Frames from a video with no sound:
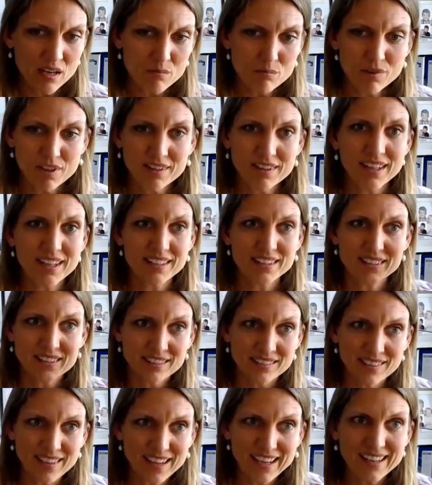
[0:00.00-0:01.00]
but that's
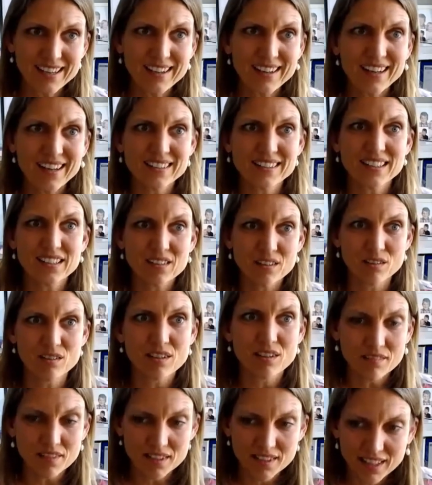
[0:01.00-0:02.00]
analyzing all
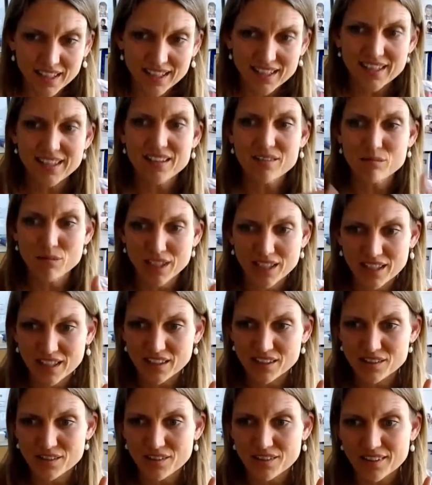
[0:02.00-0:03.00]
of the data,
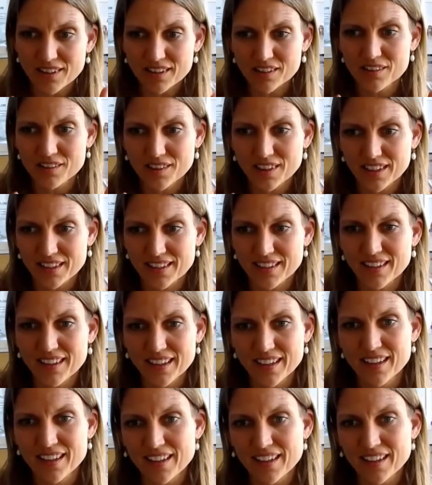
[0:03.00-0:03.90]
making sure that you can